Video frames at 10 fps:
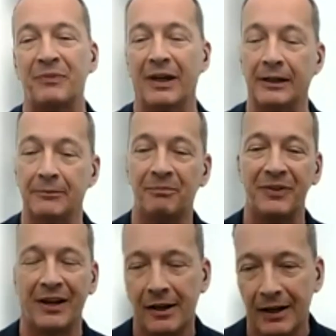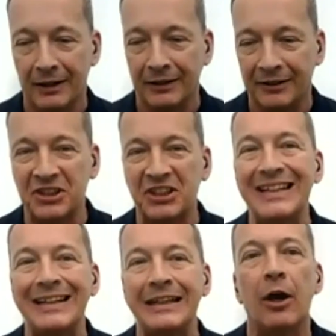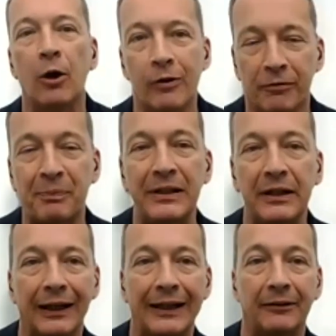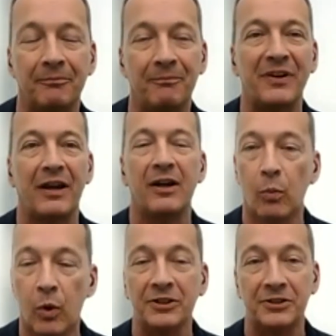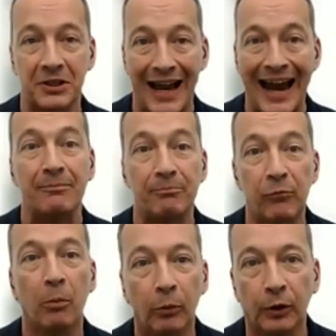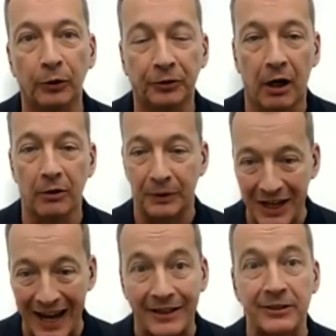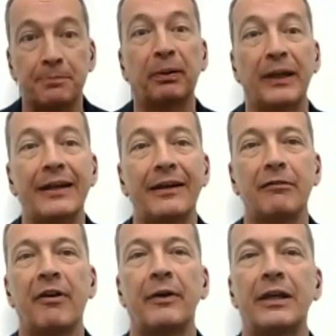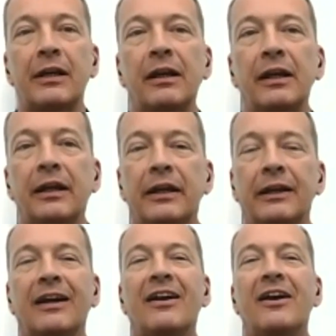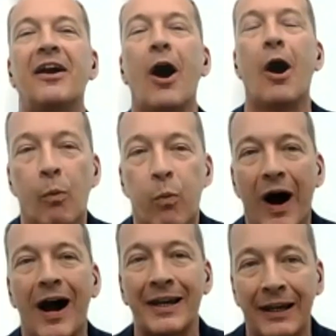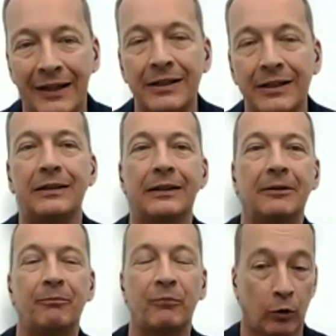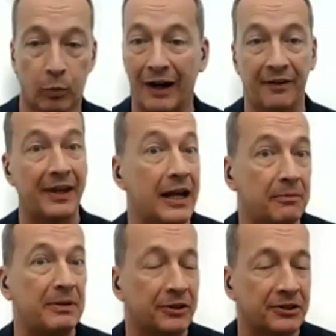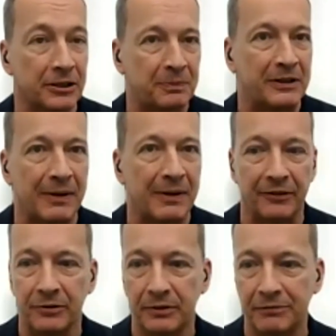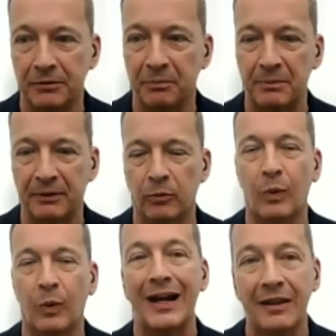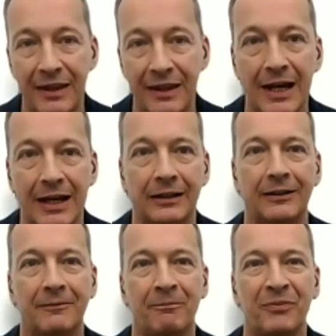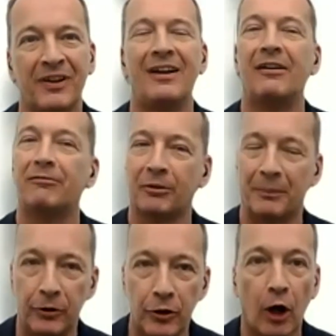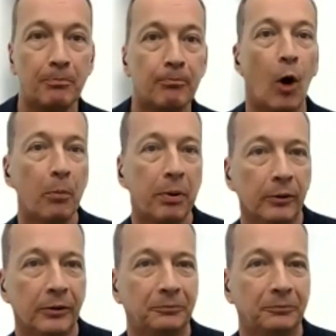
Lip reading: um, the CEO of PLN was at Mobile World Congress explaining very clearly why he, or why they, because I speak about two different people, why they, from a non-mobile